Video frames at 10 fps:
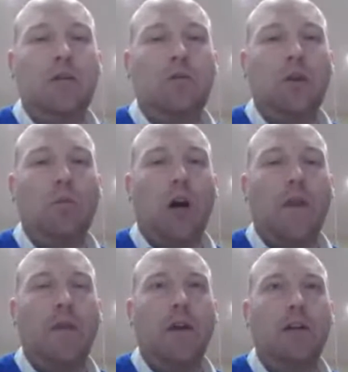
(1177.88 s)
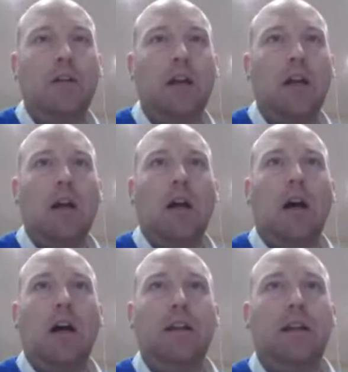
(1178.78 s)
one that
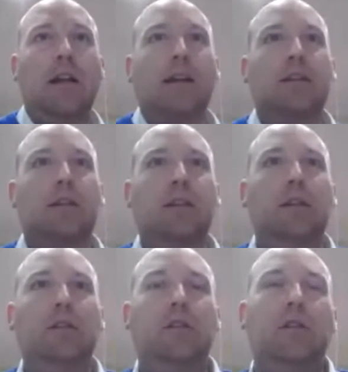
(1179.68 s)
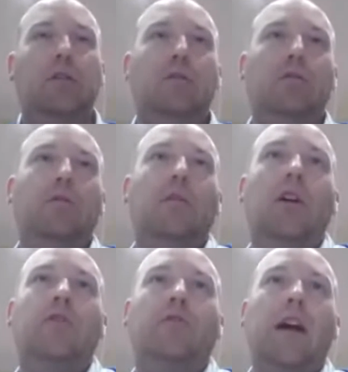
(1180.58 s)
neglects to
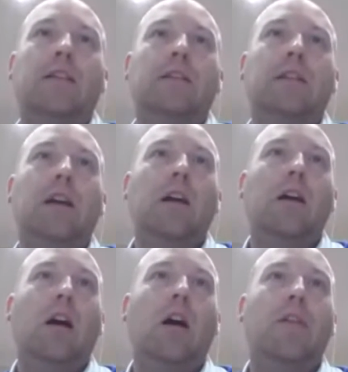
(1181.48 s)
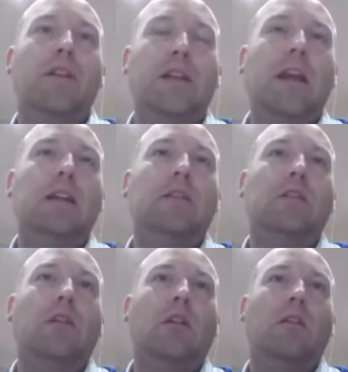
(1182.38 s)
address the needs
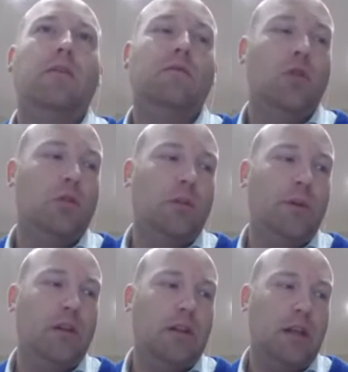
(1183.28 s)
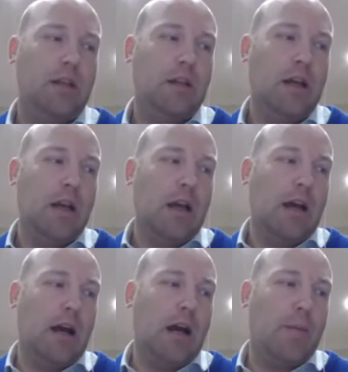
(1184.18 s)
of rural communities.
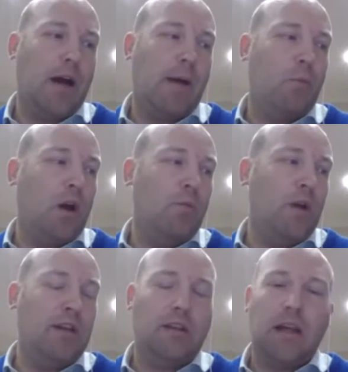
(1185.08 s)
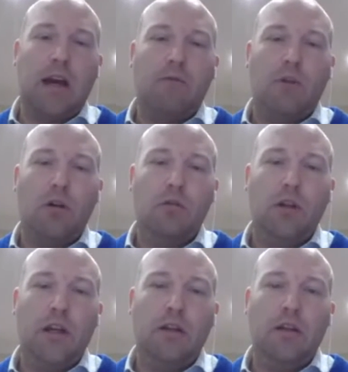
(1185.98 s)
And we see our role
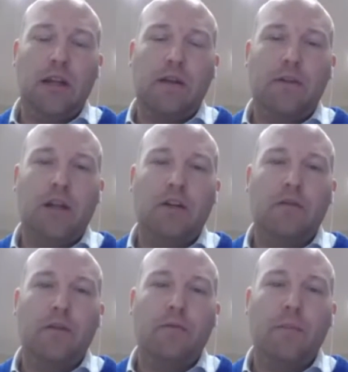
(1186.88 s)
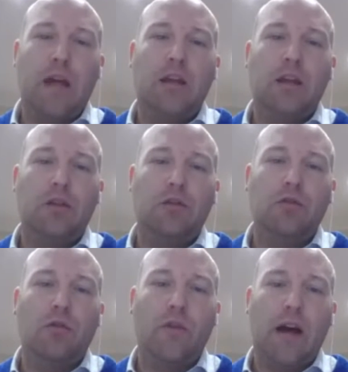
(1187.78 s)
in the DFT of making
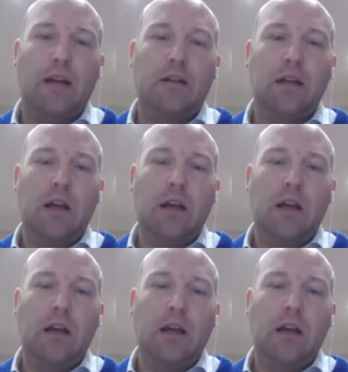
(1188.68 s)
sure that